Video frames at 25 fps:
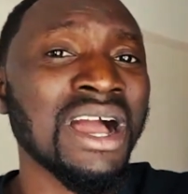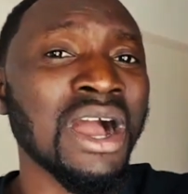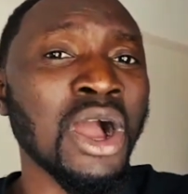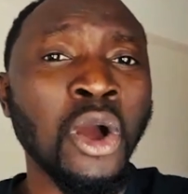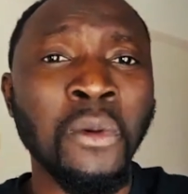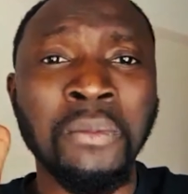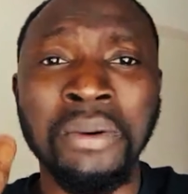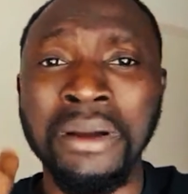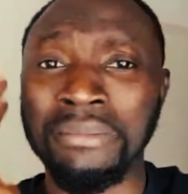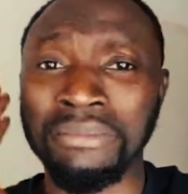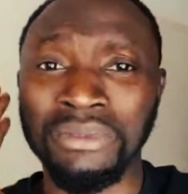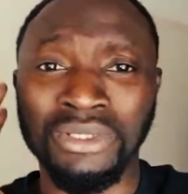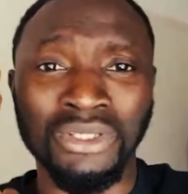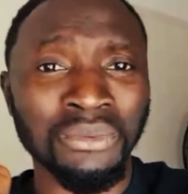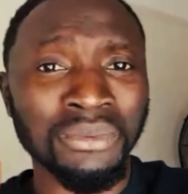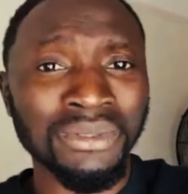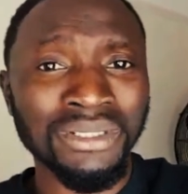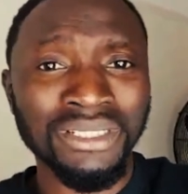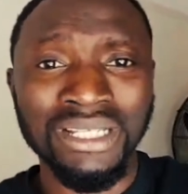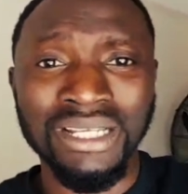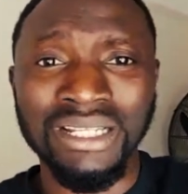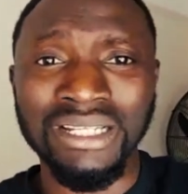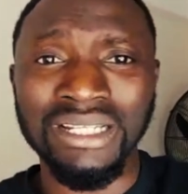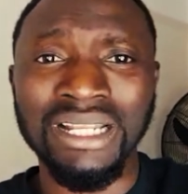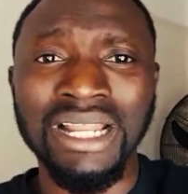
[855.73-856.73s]
I hope I'm
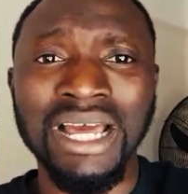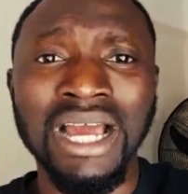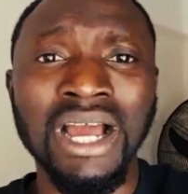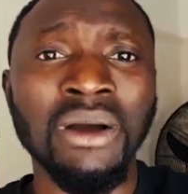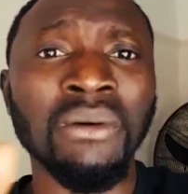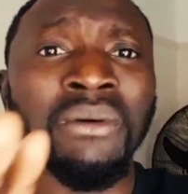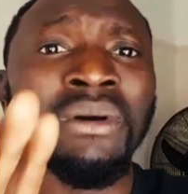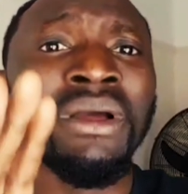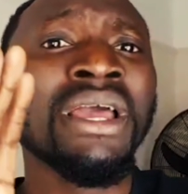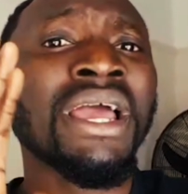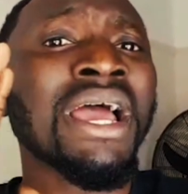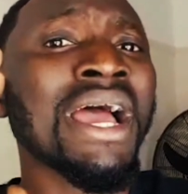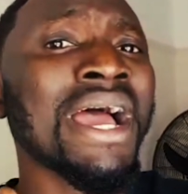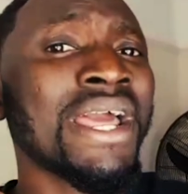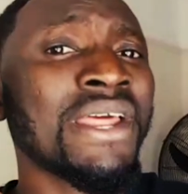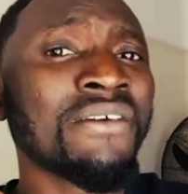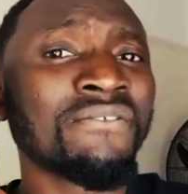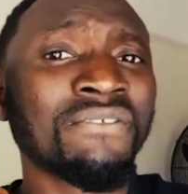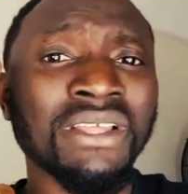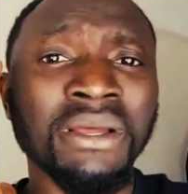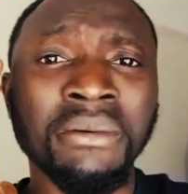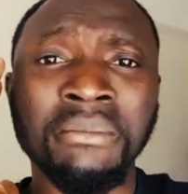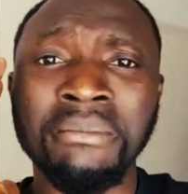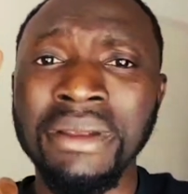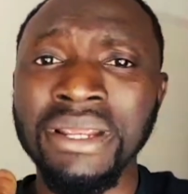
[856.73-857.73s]
doing that now. And
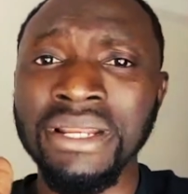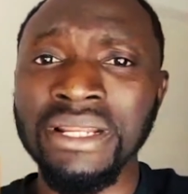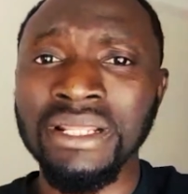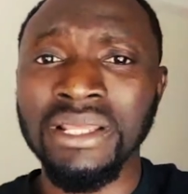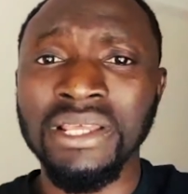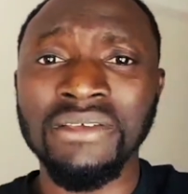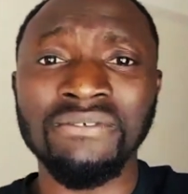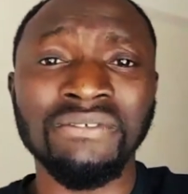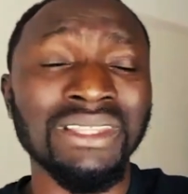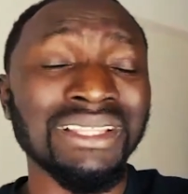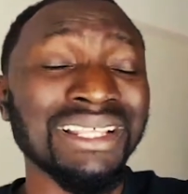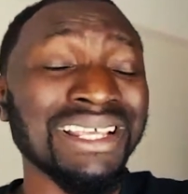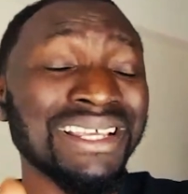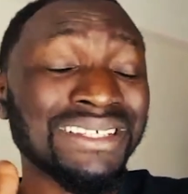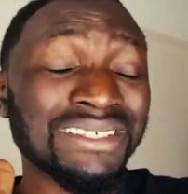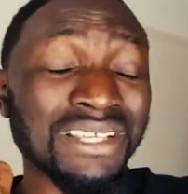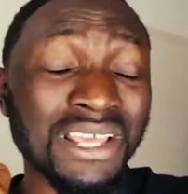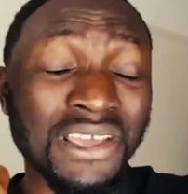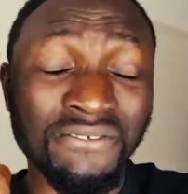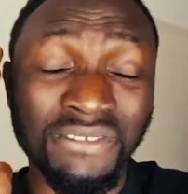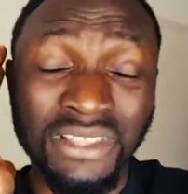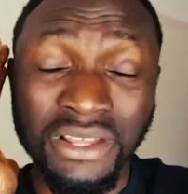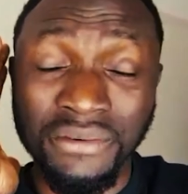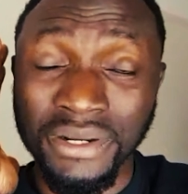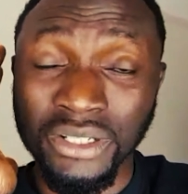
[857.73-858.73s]
if
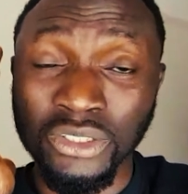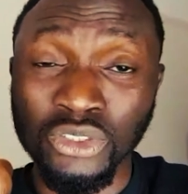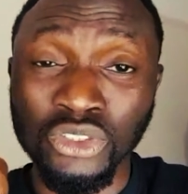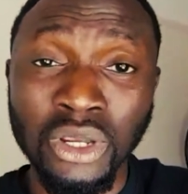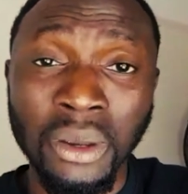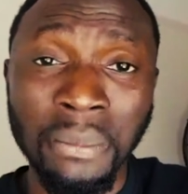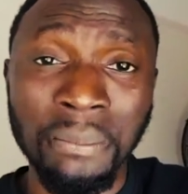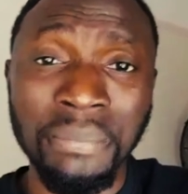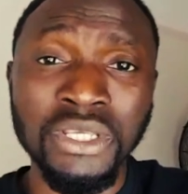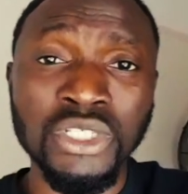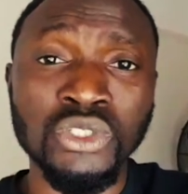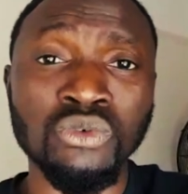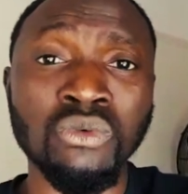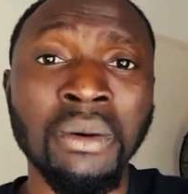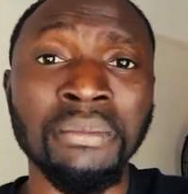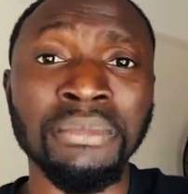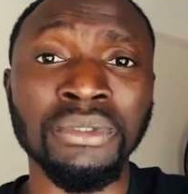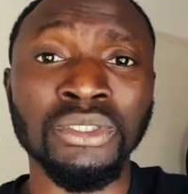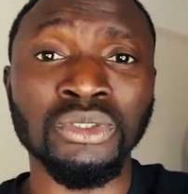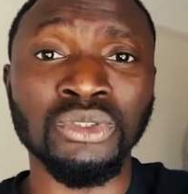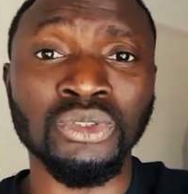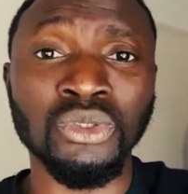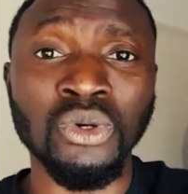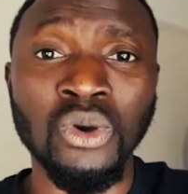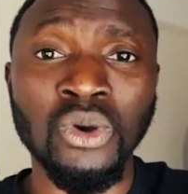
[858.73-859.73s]
there are topics you want me